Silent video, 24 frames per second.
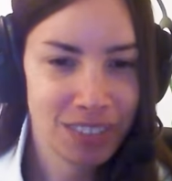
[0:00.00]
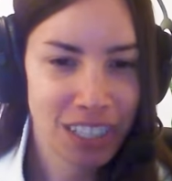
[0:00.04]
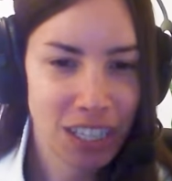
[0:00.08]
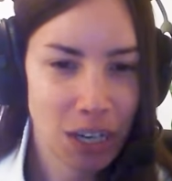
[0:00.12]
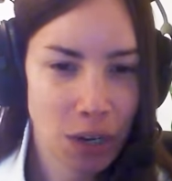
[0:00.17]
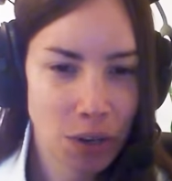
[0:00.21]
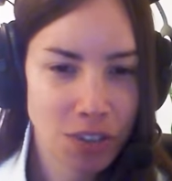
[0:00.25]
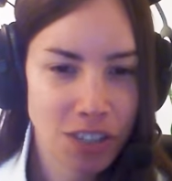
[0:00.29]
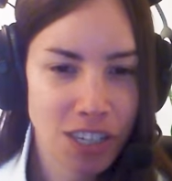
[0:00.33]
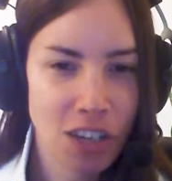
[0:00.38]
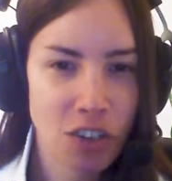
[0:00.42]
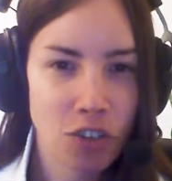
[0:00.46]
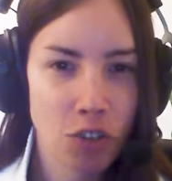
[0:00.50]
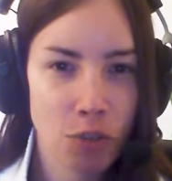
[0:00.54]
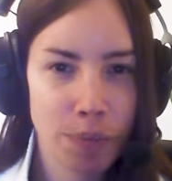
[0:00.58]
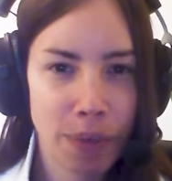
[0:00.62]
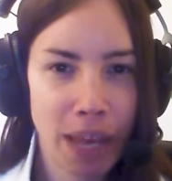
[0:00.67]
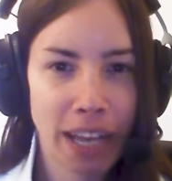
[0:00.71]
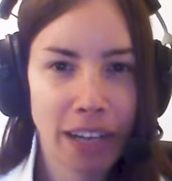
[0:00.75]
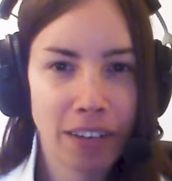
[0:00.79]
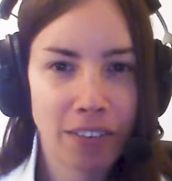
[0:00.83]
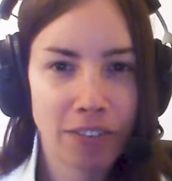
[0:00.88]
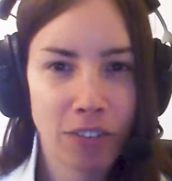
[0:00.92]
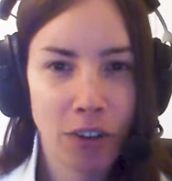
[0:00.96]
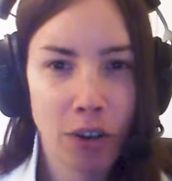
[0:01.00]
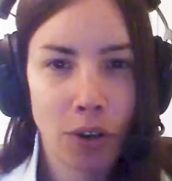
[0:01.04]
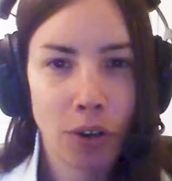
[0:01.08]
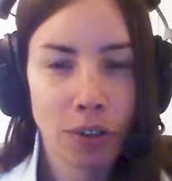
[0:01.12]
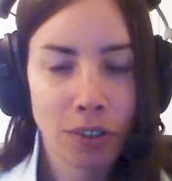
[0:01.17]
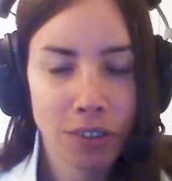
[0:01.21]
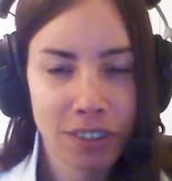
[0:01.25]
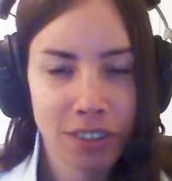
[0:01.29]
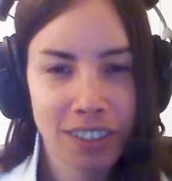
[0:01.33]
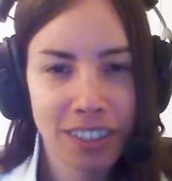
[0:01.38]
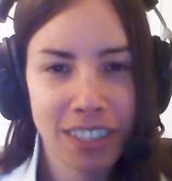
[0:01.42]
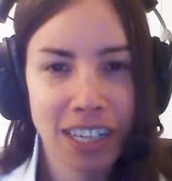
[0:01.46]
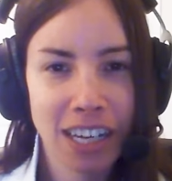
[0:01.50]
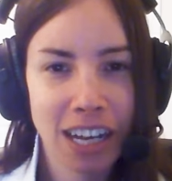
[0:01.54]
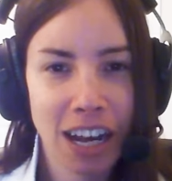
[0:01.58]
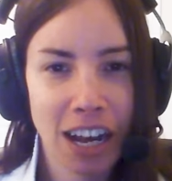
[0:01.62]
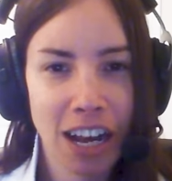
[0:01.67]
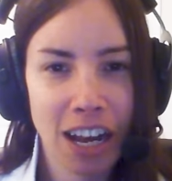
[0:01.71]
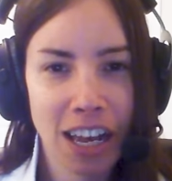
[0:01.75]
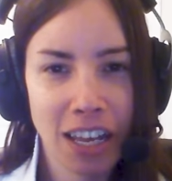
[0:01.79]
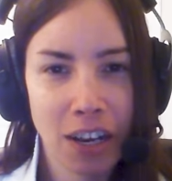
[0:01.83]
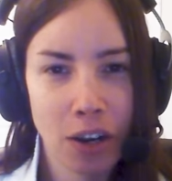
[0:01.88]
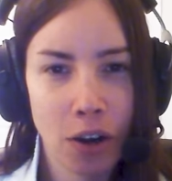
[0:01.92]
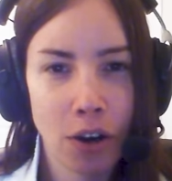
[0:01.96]
you know, central bank vault in
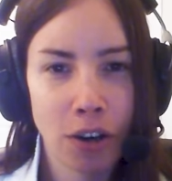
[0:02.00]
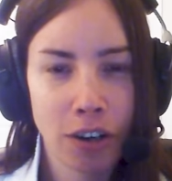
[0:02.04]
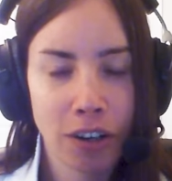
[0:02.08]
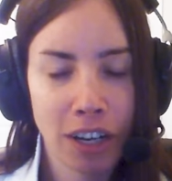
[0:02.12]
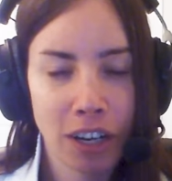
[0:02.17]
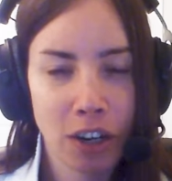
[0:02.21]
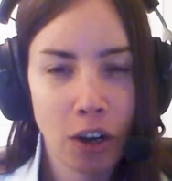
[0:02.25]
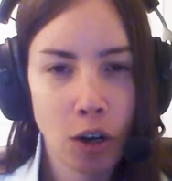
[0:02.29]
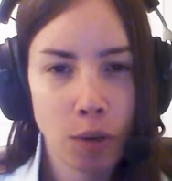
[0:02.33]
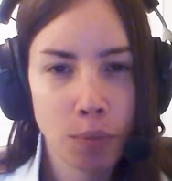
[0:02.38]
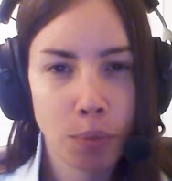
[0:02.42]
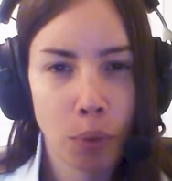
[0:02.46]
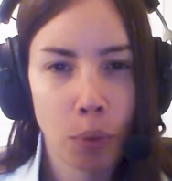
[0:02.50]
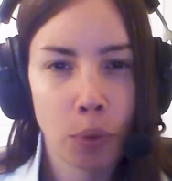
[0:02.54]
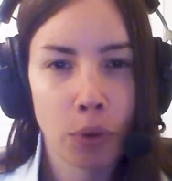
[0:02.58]
our